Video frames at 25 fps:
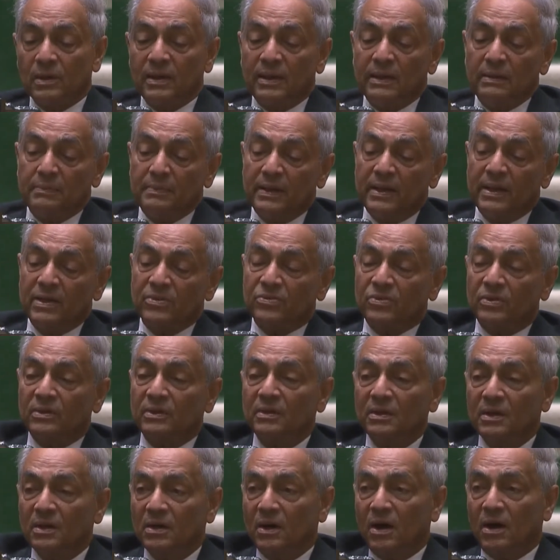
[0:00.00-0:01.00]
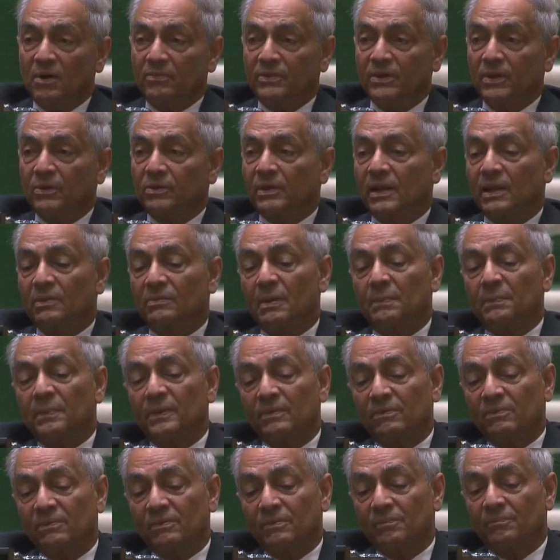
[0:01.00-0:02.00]
elimination of nuclear
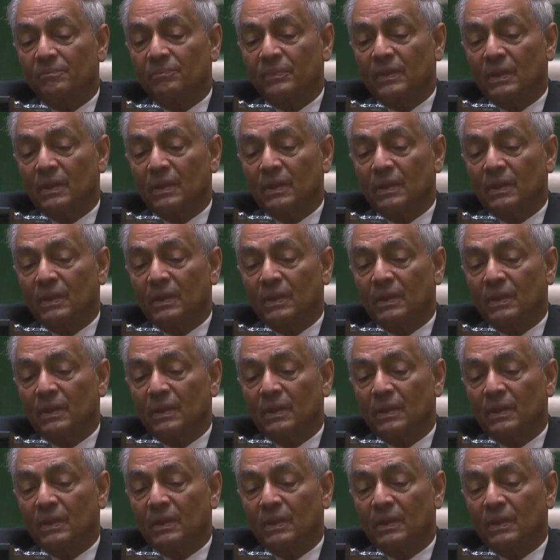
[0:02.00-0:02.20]
weapons.